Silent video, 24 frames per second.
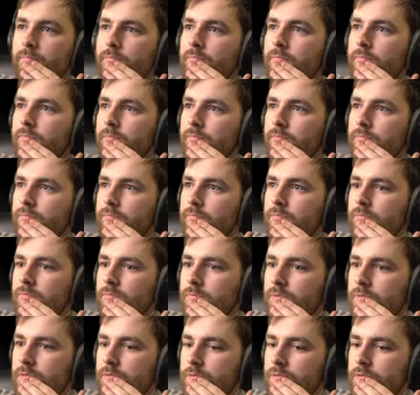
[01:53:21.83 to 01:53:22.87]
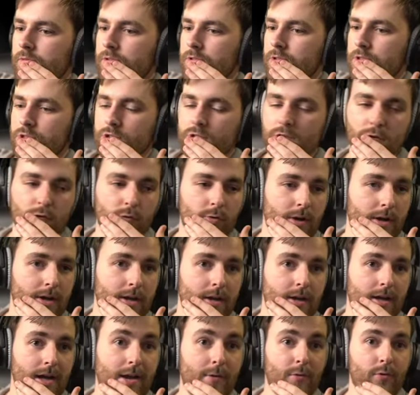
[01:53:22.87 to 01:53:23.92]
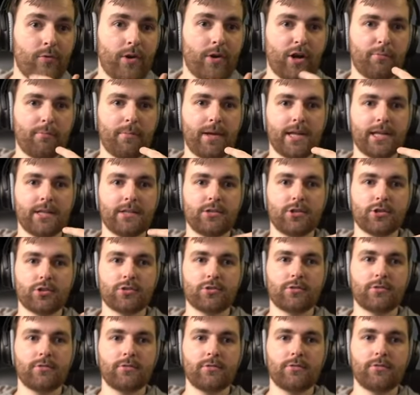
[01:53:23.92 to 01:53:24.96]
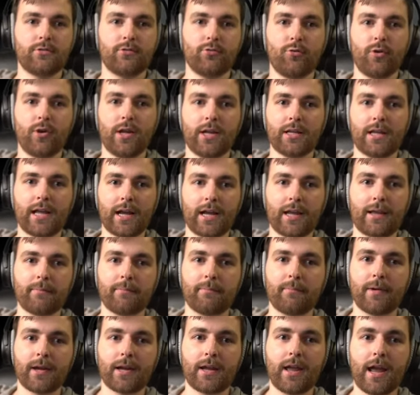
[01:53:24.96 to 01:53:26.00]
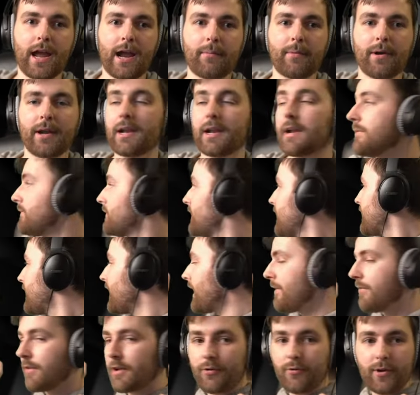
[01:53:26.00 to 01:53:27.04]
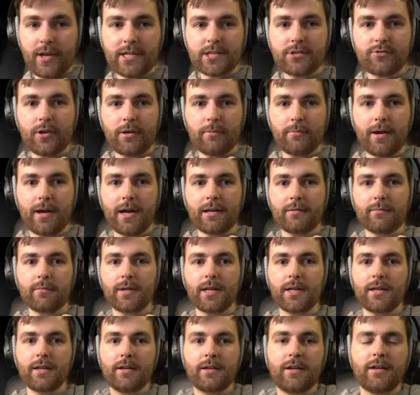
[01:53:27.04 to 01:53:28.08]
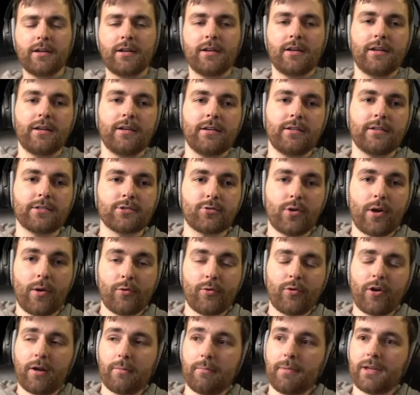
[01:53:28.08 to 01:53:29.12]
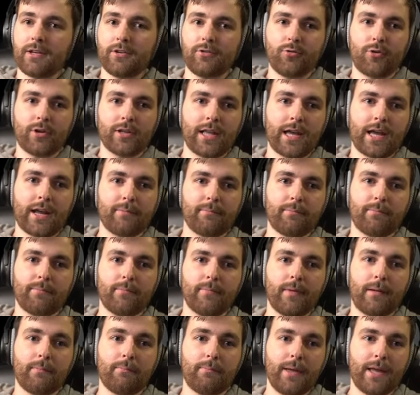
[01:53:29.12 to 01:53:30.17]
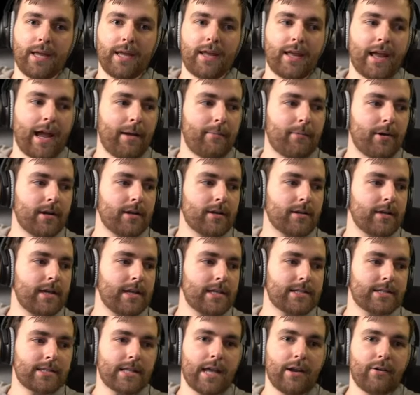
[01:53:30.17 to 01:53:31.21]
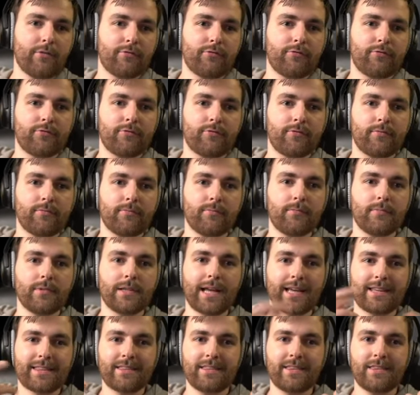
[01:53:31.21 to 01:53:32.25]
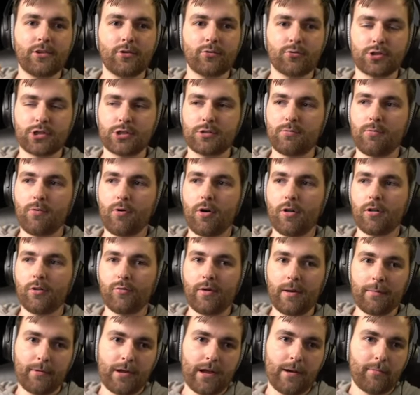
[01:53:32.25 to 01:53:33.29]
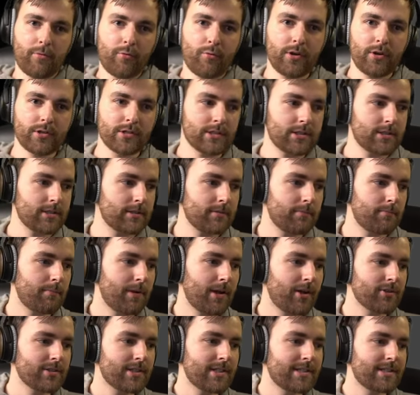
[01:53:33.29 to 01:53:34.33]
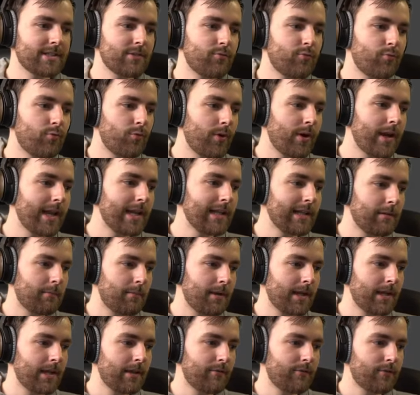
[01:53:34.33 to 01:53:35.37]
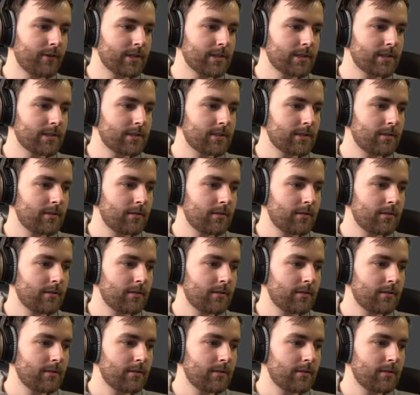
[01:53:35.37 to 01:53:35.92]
Mm. So uh, I would recommend just doing like a camera, and then I have a green screen behind me. So I would recommend doing like a, a big camera instead of like those small web camera ones because it's a really big difference.